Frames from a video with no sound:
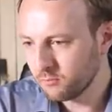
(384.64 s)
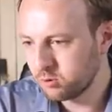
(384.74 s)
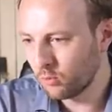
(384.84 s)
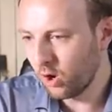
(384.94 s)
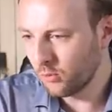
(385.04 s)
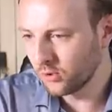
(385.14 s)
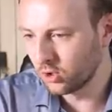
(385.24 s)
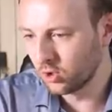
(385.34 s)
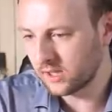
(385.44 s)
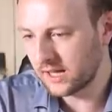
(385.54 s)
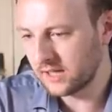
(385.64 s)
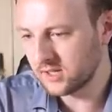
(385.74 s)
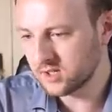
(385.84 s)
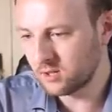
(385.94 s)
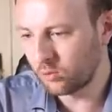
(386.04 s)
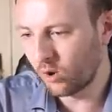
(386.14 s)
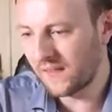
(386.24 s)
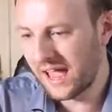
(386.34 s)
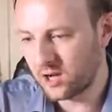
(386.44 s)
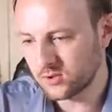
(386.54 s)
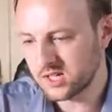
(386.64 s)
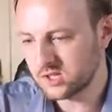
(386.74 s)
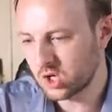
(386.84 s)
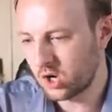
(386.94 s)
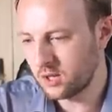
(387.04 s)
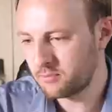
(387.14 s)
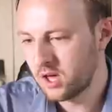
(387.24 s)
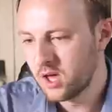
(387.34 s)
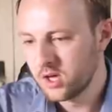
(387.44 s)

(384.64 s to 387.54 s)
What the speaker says: But what I want to look at is number one, housing type.